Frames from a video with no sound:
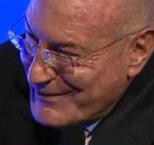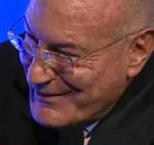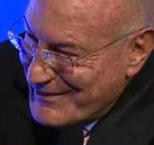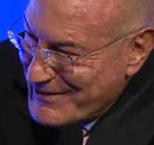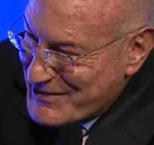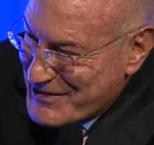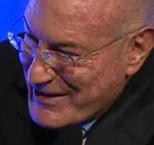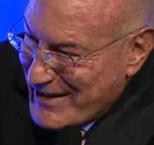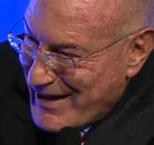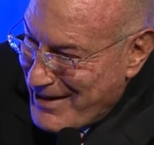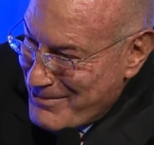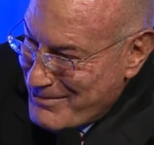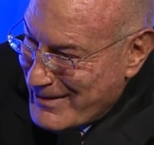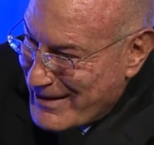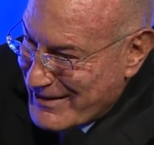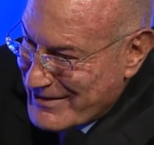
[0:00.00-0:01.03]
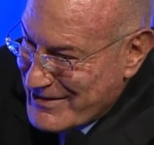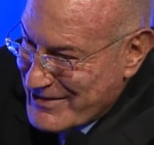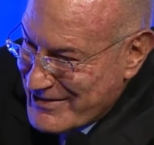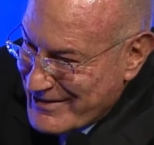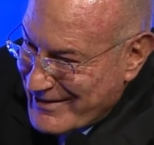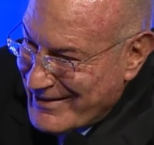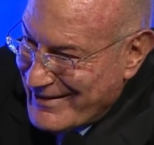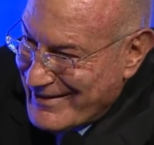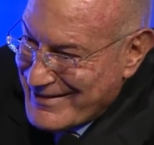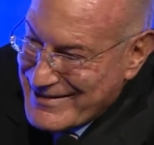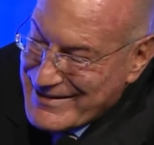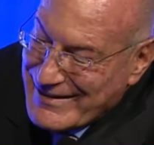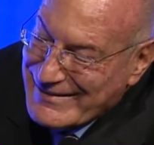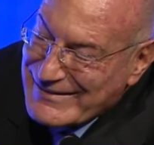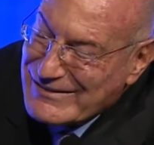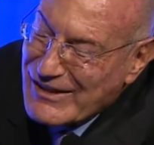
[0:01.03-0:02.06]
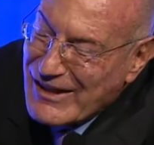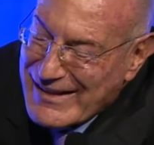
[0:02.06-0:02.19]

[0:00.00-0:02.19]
He said, how much? I said,